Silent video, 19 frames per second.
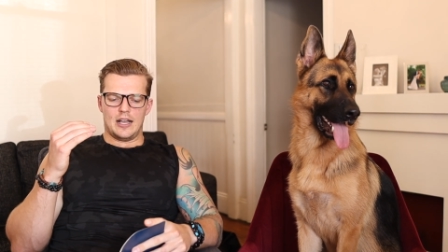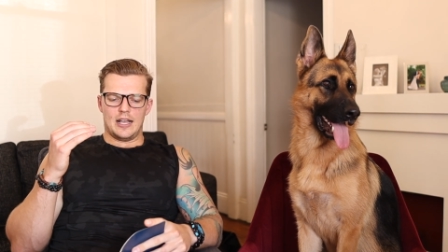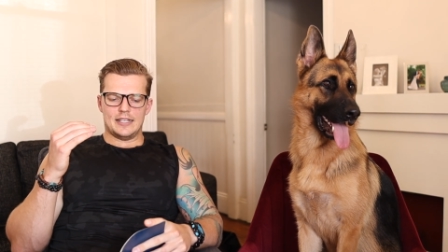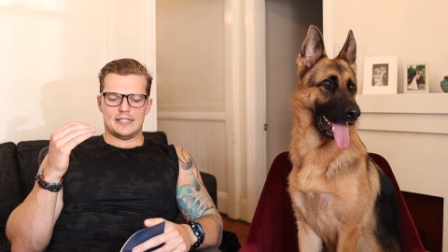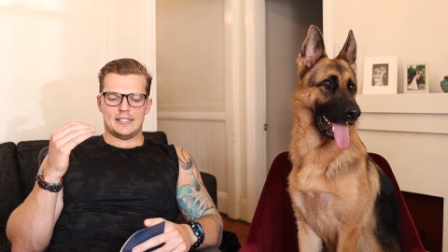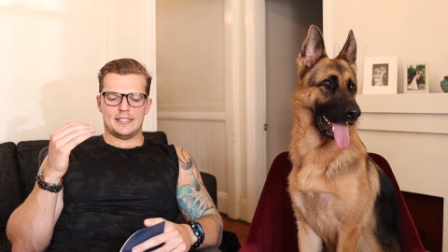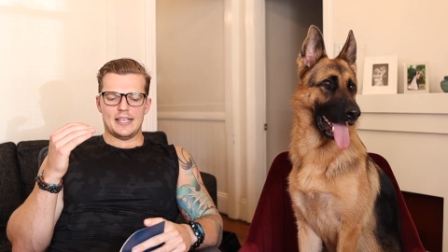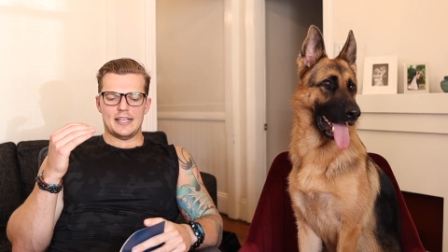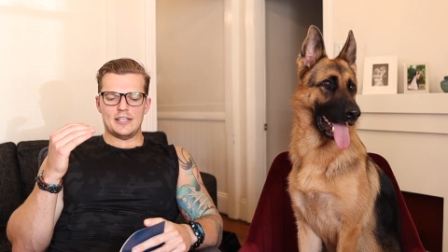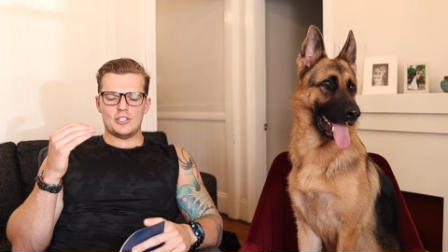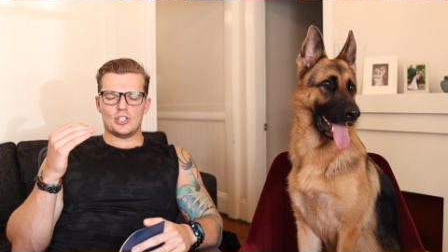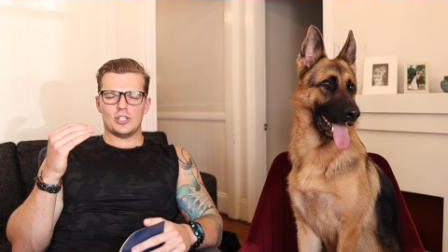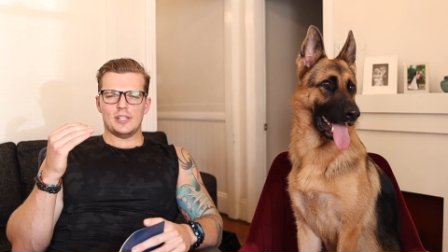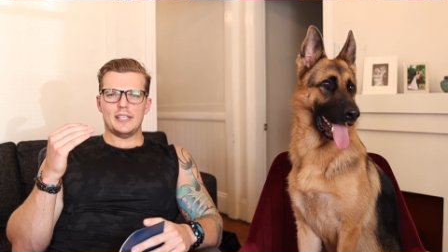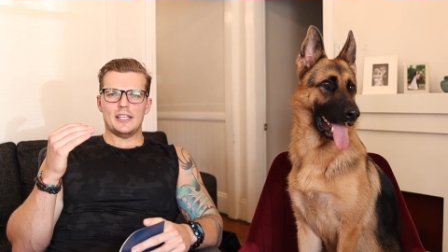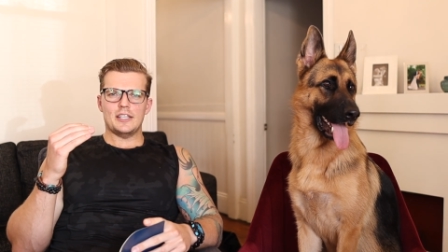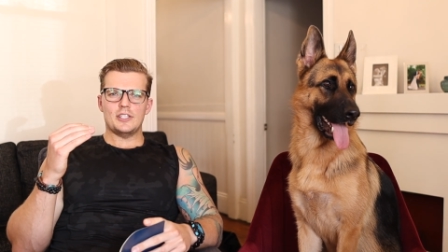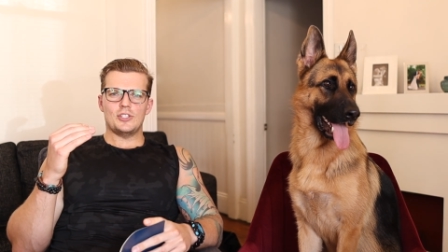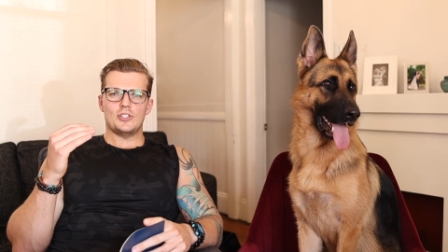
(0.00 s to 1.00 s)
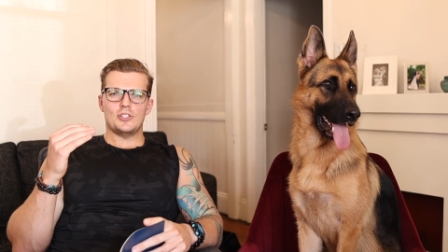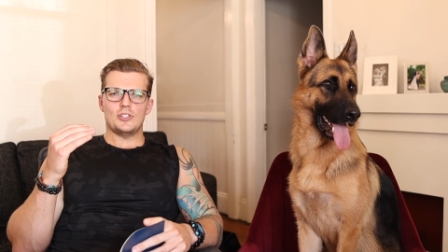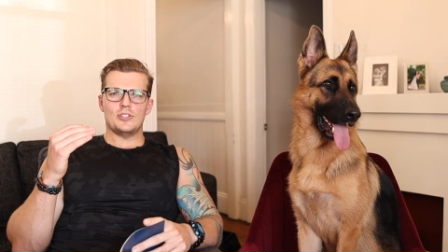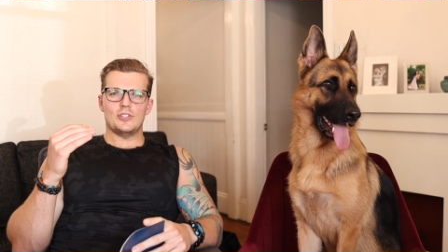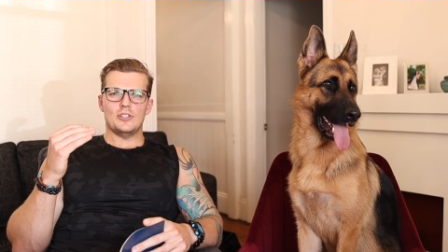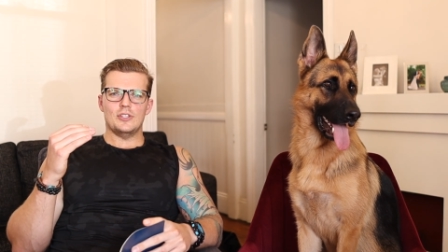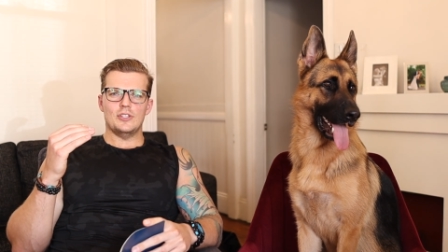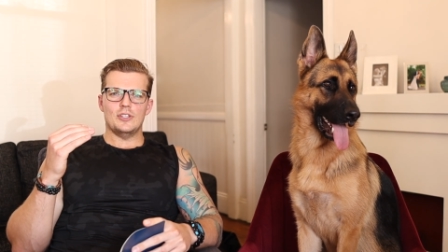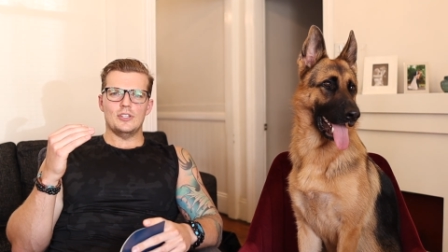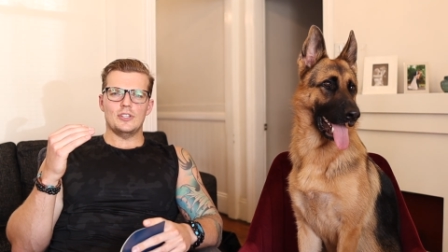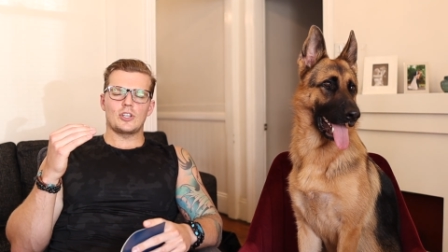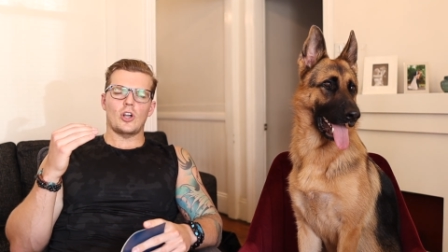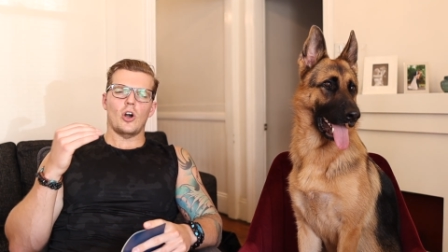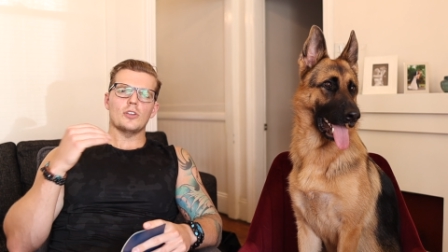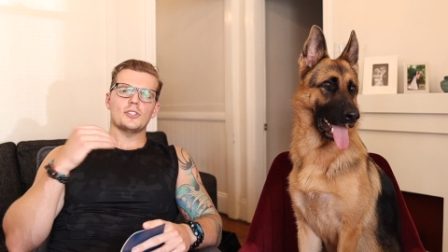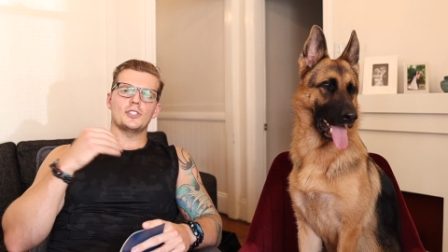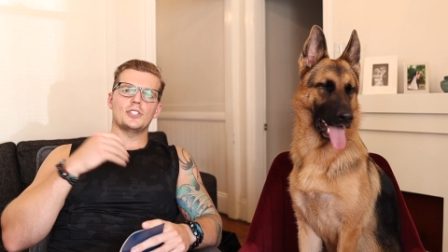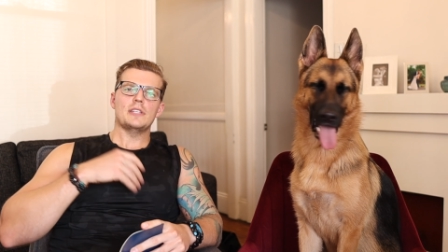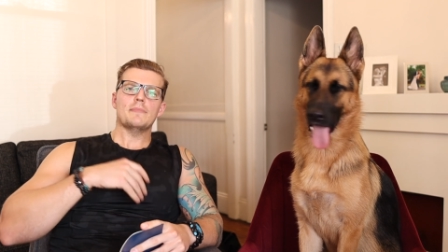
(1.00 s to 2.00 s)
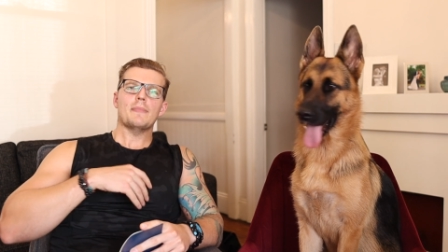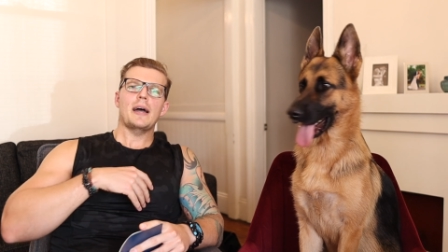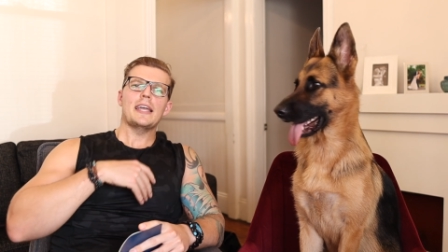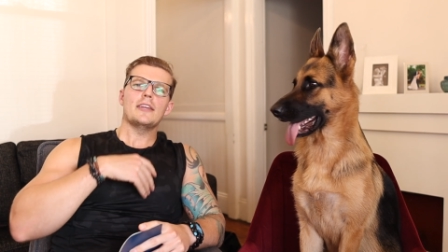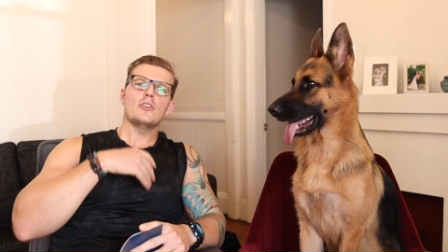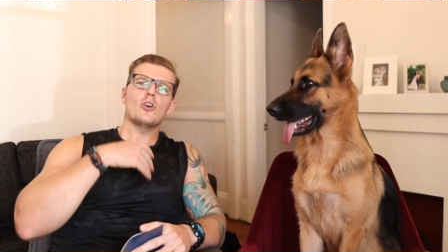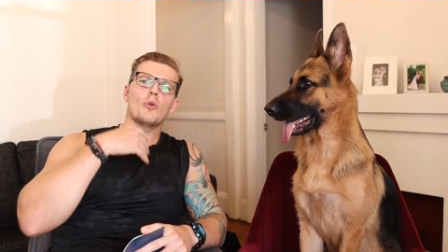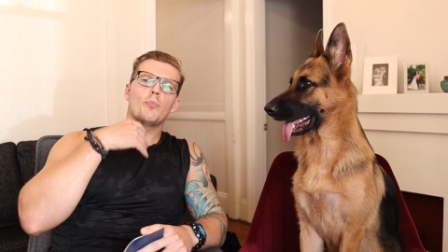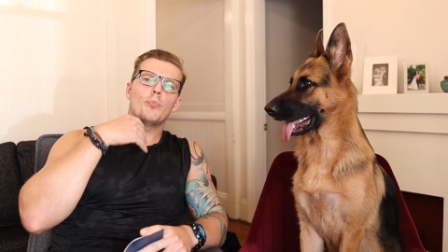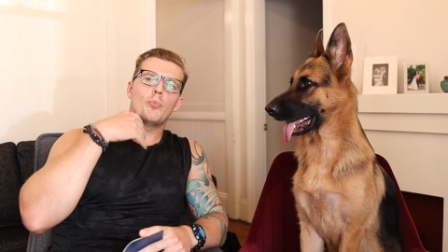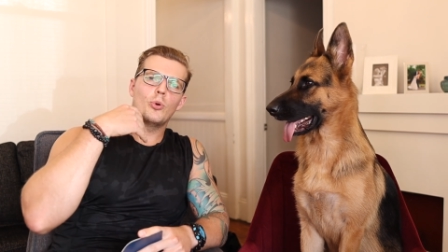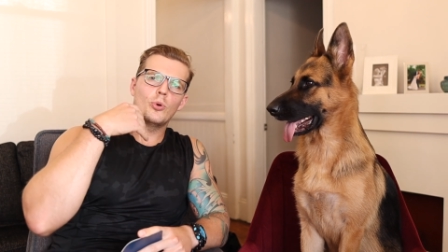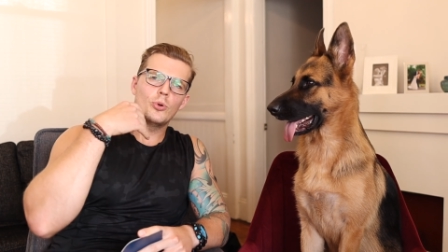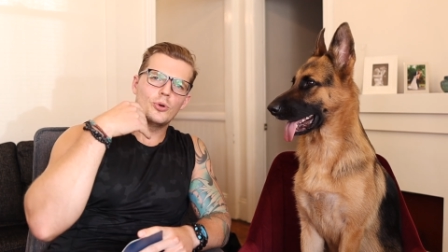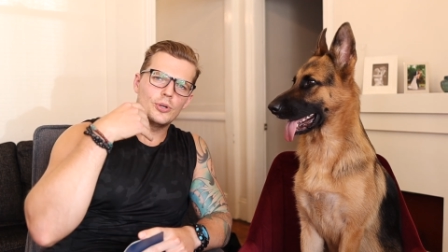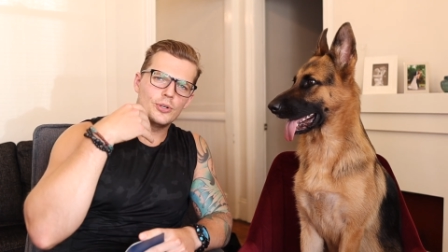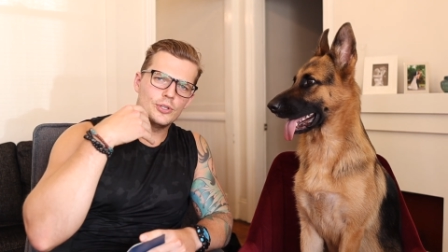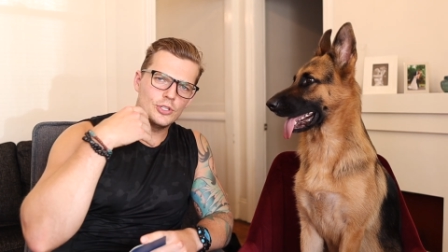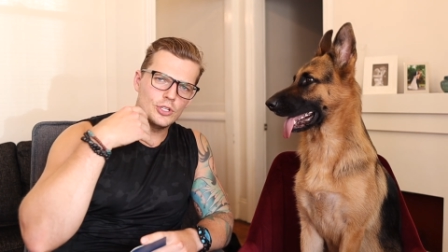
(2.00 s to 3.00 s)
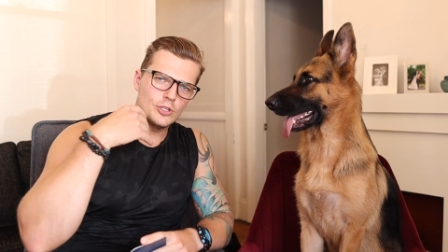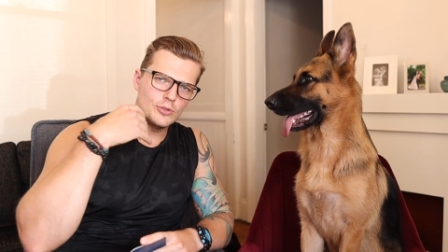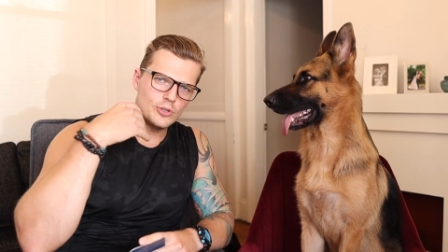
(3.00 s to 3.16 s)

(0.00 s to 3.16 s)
essentially costs you may not put